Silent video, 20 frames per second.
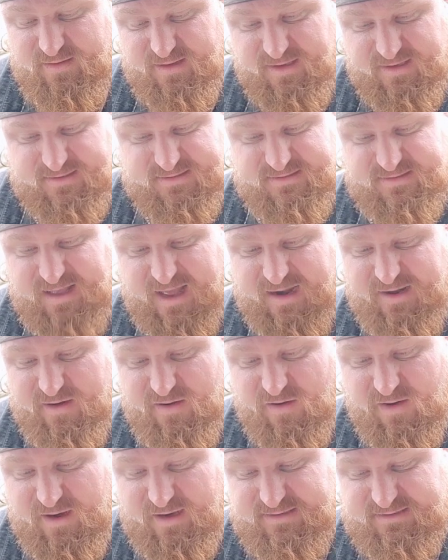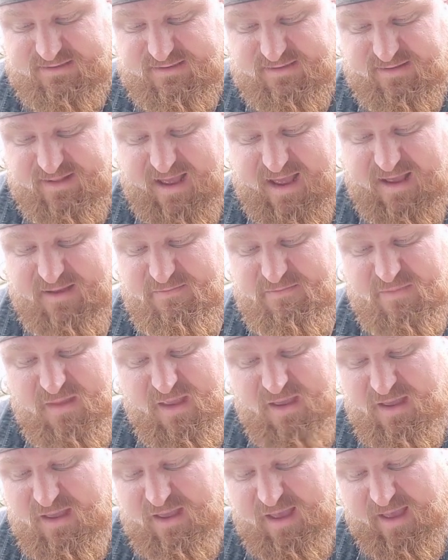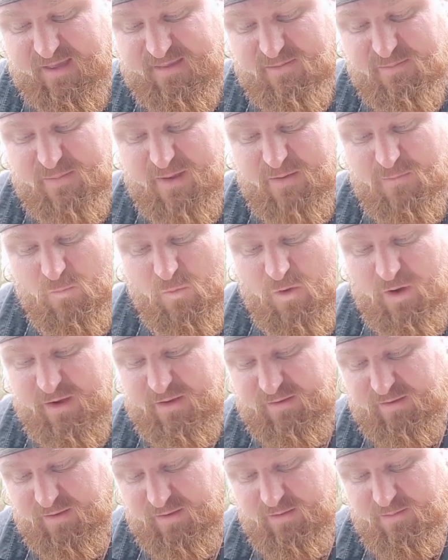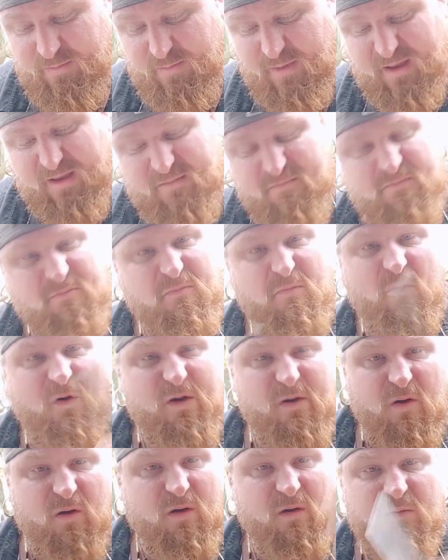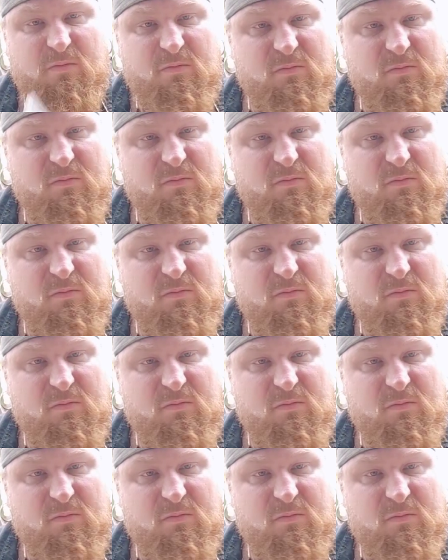It's that nice and that hasn't been worked, but why not? A